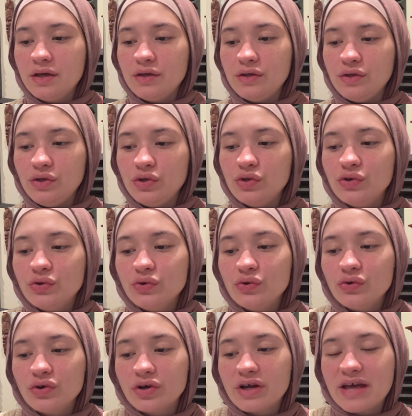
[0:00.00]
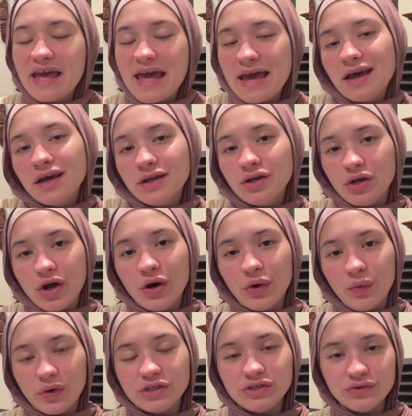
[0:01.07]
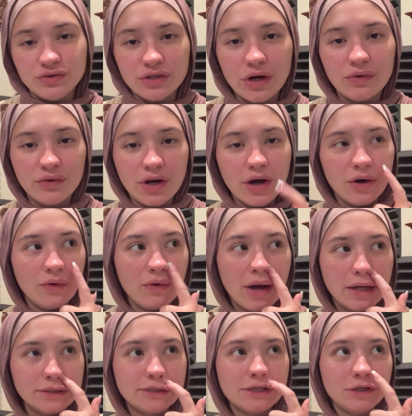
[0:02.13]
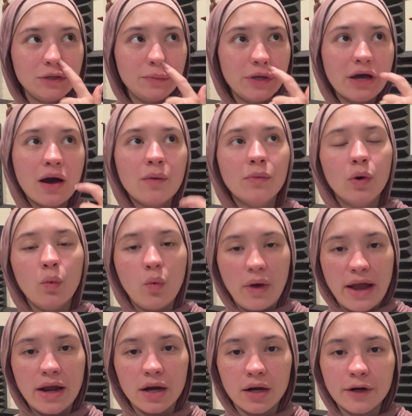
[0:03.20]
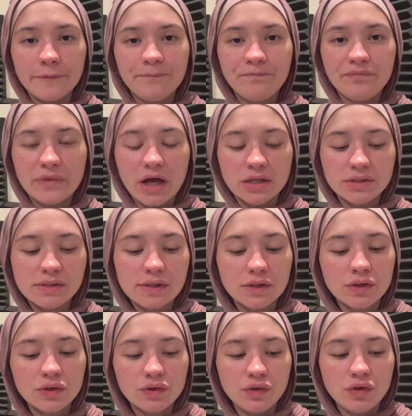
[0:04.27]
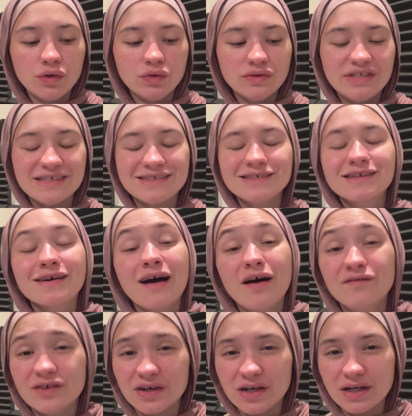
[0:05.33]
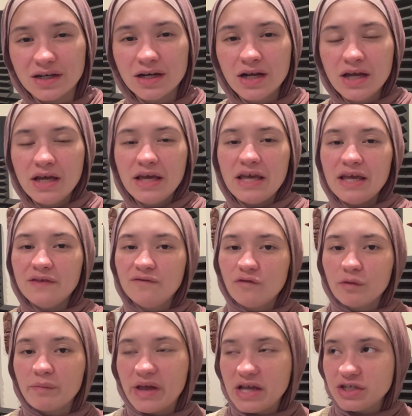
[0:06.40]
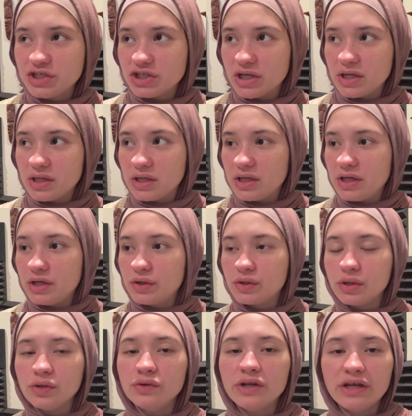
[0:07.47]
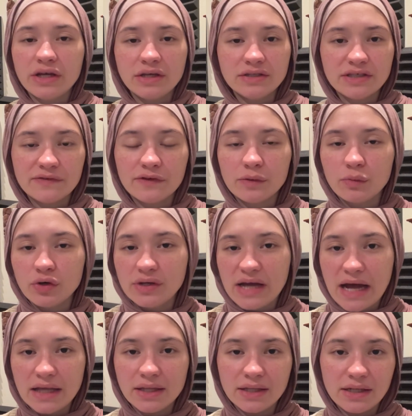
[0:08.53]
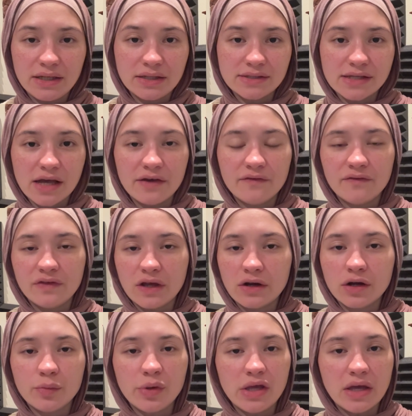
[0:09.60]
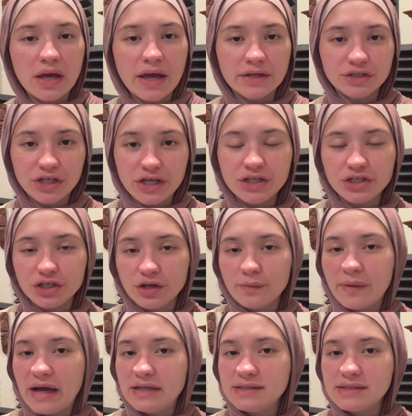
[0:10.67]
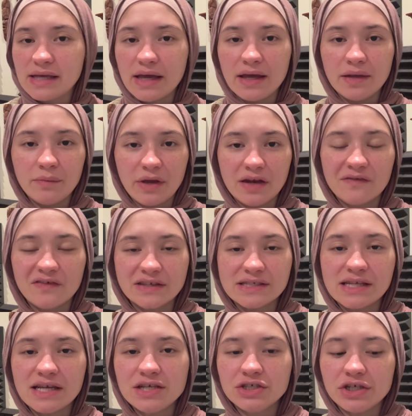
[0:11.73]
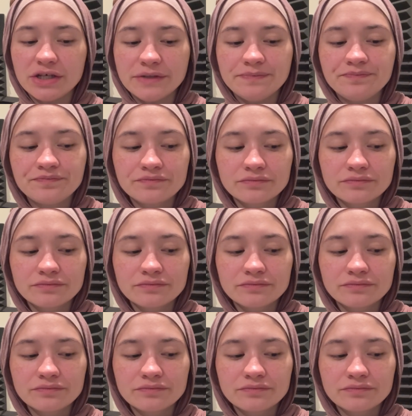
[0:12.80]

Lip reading: you can't know what you don't know until you become aware. until you discover information, including different modalities of therapy and changing your mindset and manifestation,